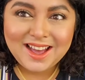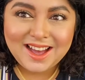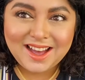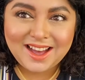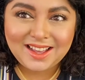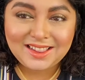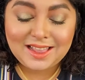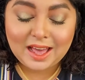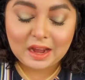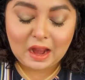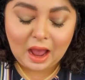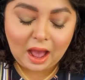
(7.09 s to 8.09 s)

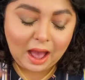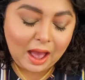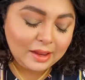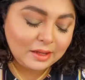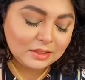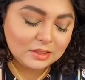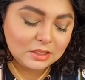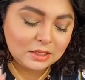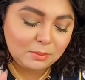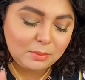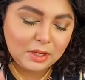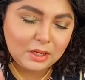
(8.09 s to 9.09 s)
that I
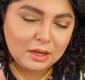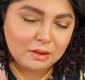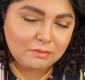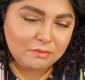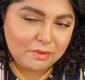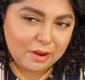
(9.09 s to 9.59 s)
consider being a